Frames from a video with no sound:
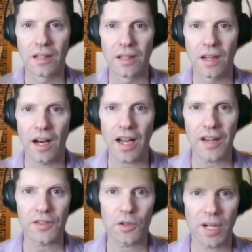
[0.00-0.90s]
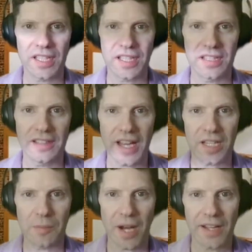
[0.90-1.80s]
Hi, everyone. Danny
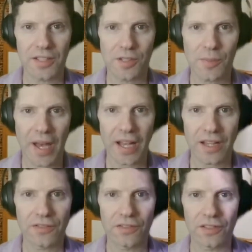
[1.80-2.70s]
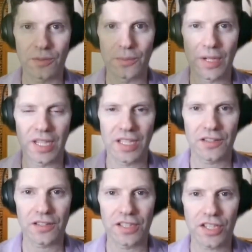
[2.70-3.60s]
Miles back from another
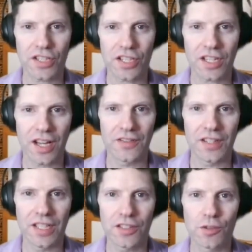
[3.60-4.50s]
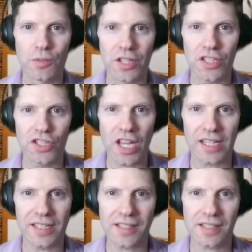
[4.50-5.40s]
edition of the IntoBridge
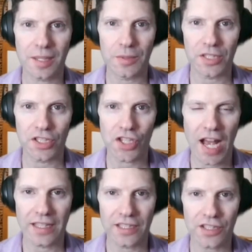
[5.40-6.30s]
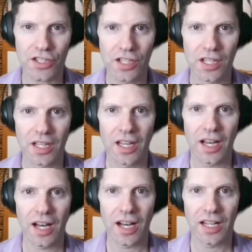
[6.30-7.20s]
Daily Celebrity Challenge.
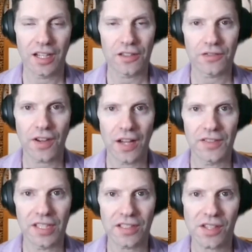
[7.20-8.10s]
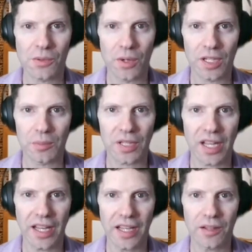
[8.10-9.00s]
Another 5 deals that we're going to
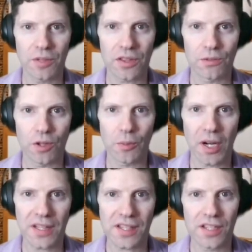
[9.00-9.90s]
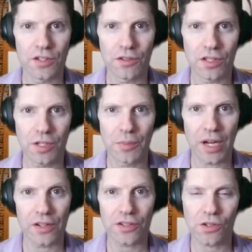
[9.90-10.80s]
play with the robots, and you can compare
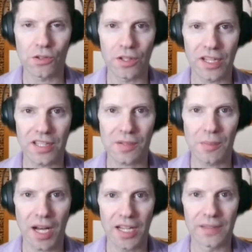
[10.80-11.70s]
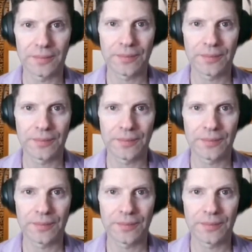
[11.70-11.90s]
your score against mine.